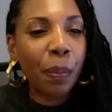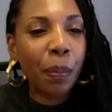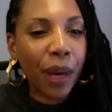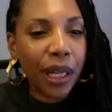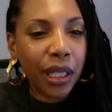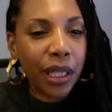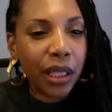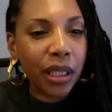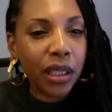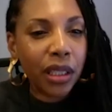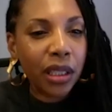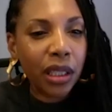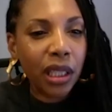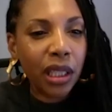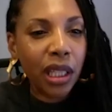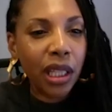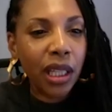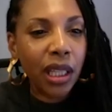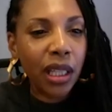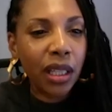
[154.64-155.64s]
But
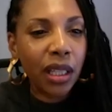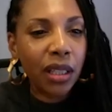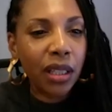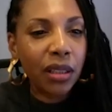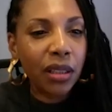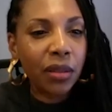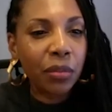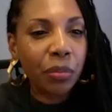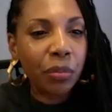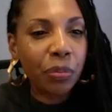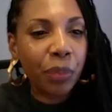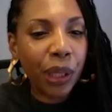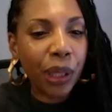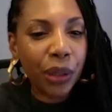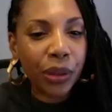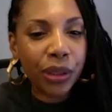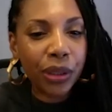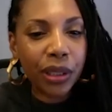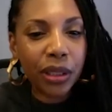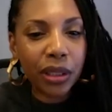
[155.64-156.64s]
he
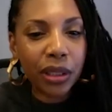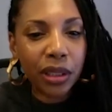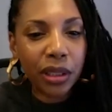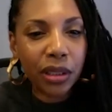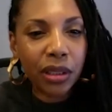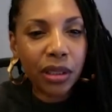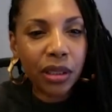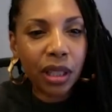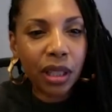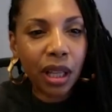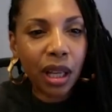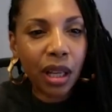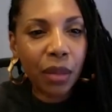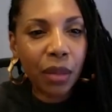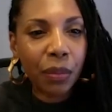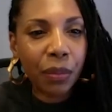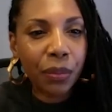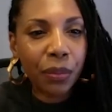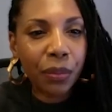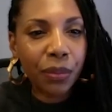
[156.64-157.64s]
built
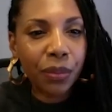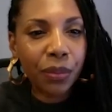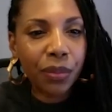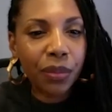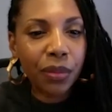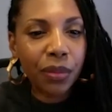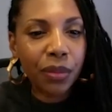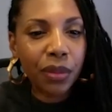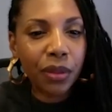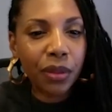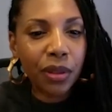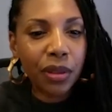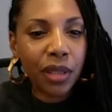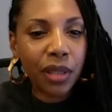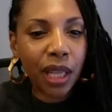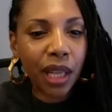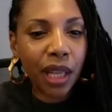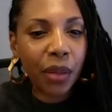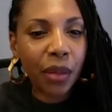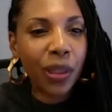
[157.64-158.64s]

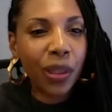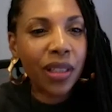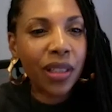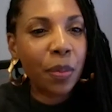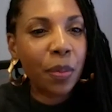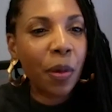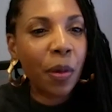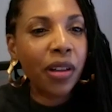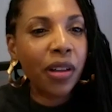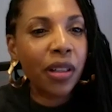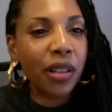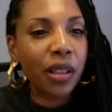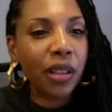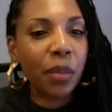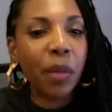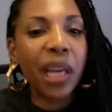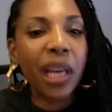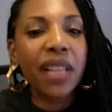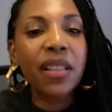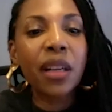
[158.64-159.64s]
together with his partner an
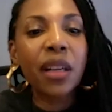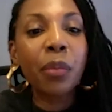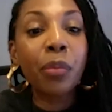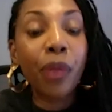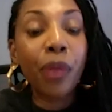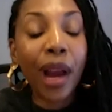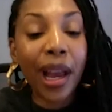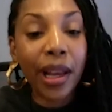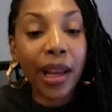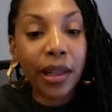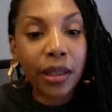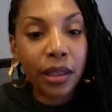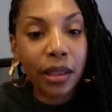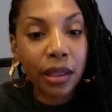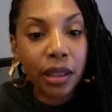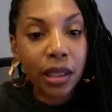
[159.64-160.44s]
amazing brand